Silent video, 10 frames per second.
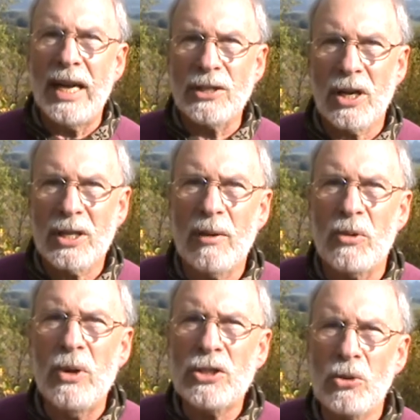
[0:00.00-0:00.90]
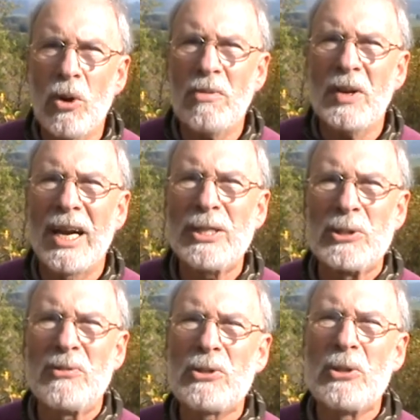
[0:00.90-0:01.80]
Yes, I kept the original qualification
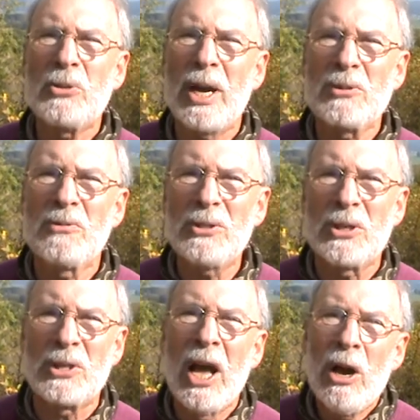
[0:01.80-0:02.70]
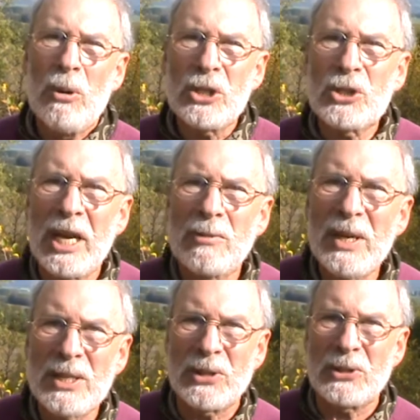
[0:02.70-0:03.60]
of the 2,000 footers, which is 10
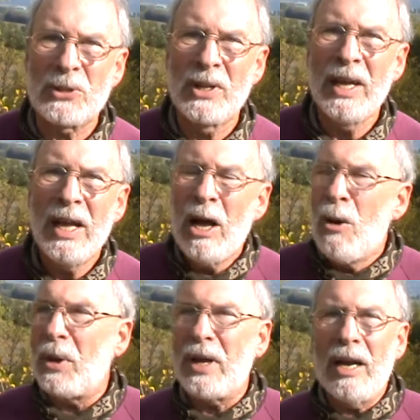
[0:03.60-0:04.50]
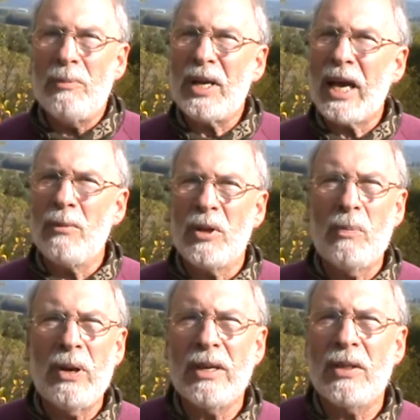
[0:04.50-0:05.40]
metres. But
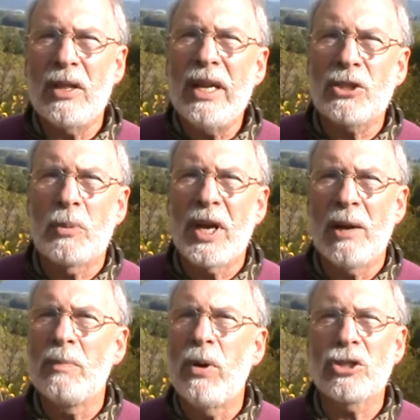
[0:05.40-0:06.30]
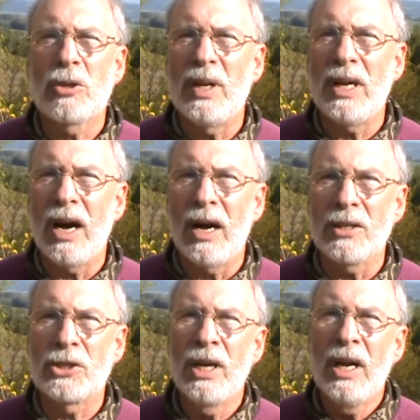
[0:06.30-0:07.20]
the list became impossibly
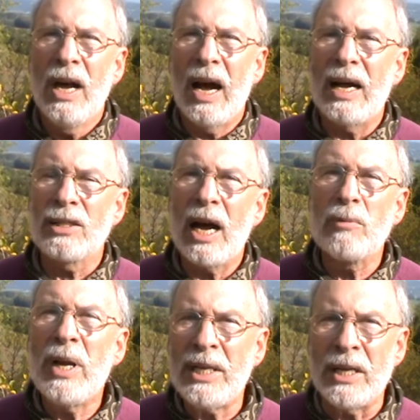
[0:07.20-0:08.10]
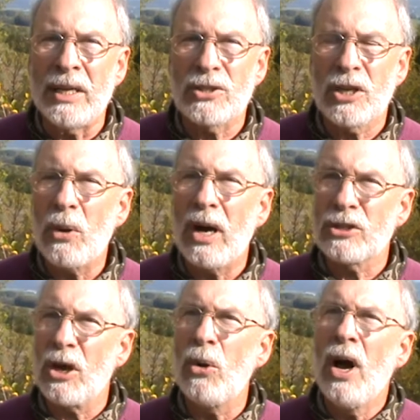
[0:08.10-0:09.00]
large and meaningless, so
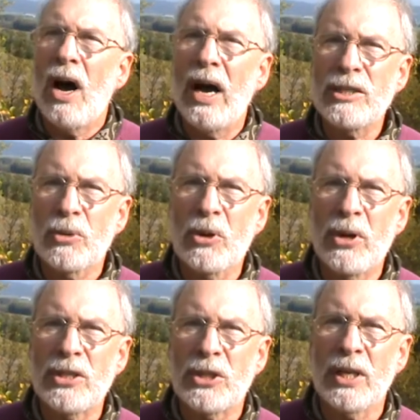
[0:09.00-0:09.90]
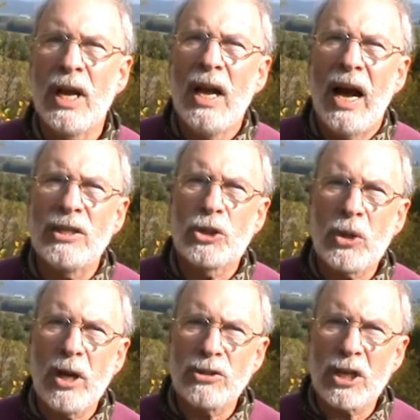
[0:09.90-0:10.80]
I had to increase it. And to
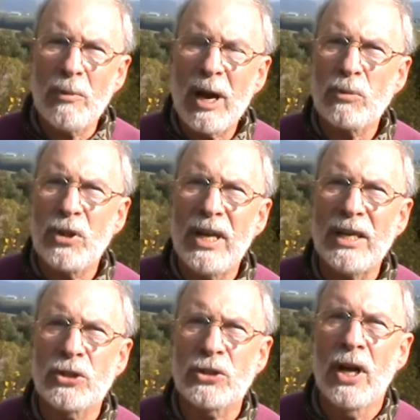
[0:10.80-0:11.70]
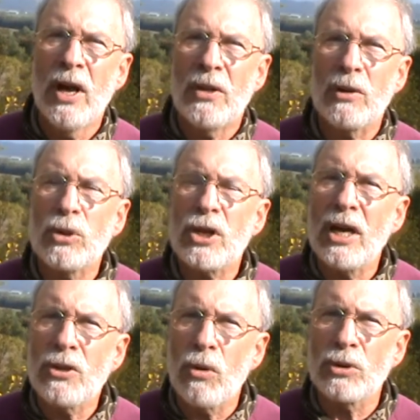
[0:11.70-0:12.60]
come out with a list that
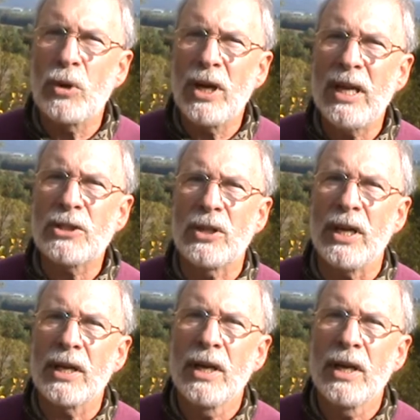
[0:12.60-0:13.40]
I thought was realistic,